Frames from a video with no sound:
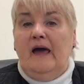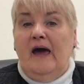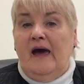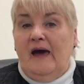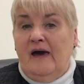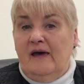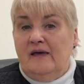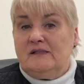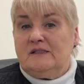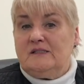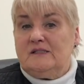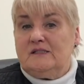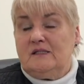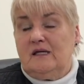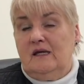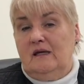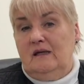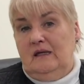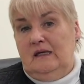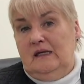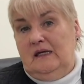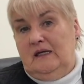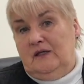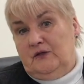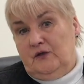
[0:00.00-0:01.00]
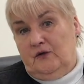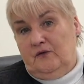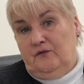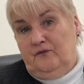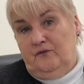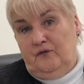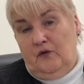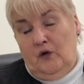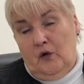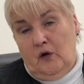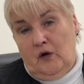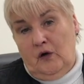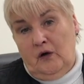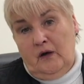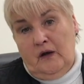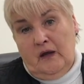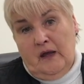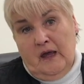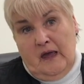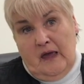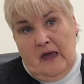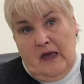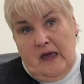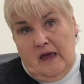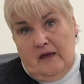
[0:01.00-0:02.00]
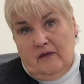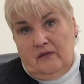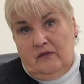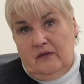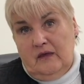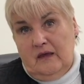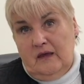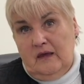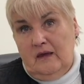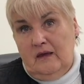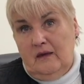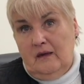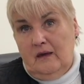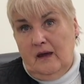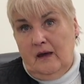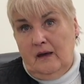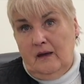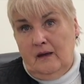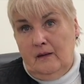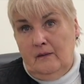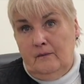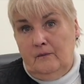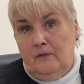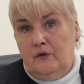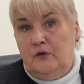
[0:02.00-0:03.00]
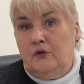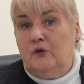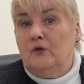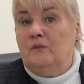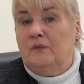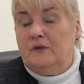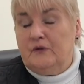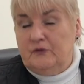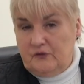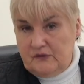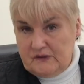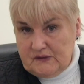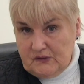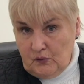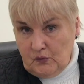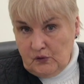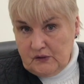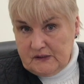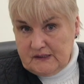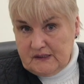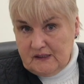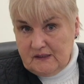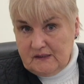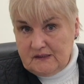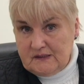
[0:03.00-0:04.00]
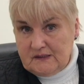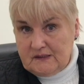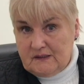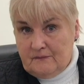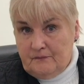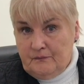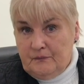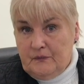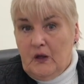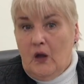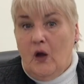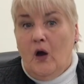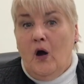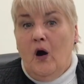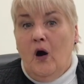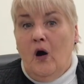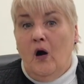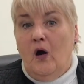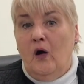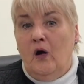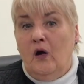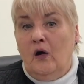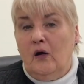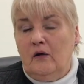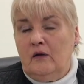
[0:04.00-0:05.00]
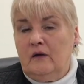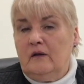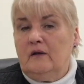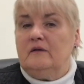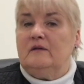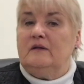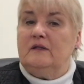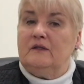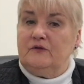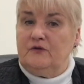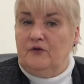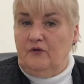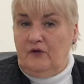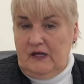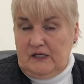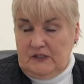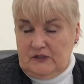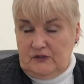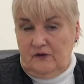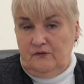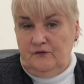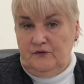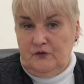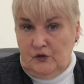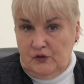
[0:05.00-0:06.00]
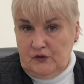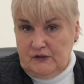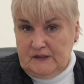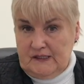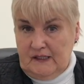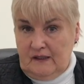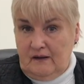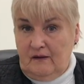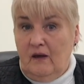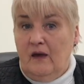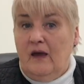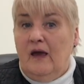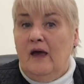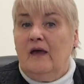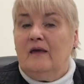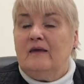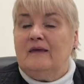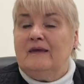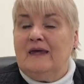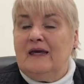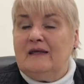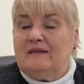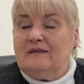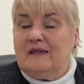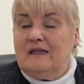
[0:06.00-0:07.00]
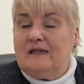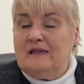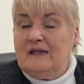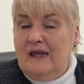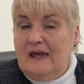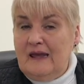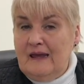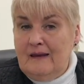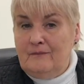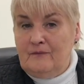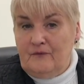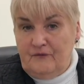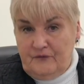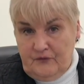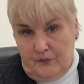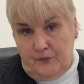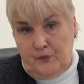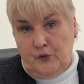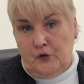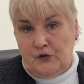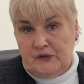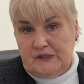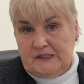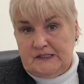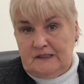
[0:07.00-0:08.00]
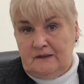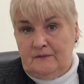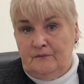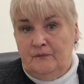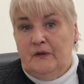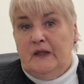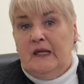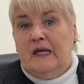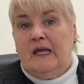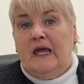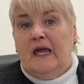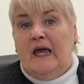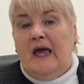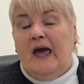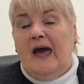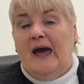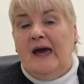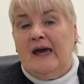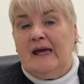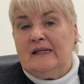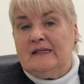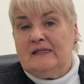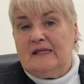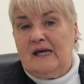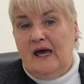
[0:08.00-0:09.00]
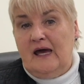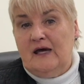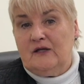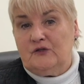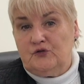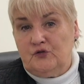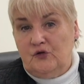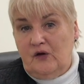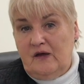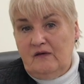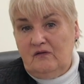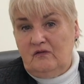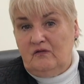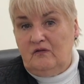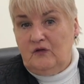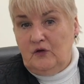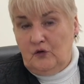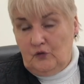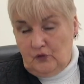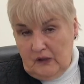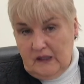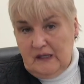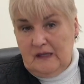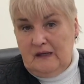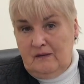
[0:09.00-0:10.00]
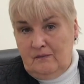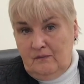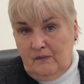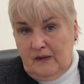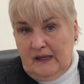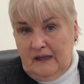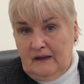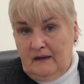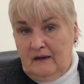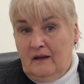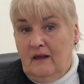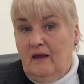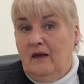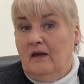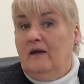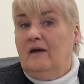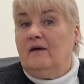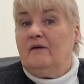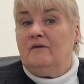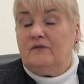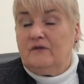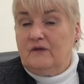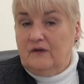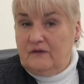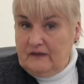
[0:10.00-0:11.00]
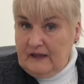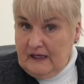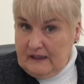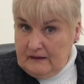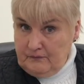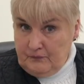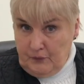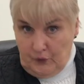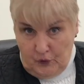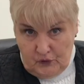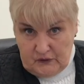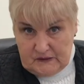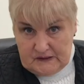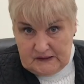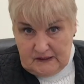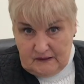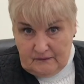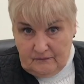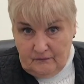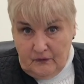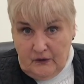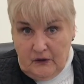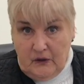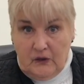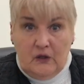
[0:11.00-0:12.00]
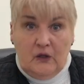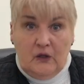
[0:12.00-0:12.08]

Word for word: Ask either for the um, human resources or the director of nursing. Get the name of the person and address your email to that person.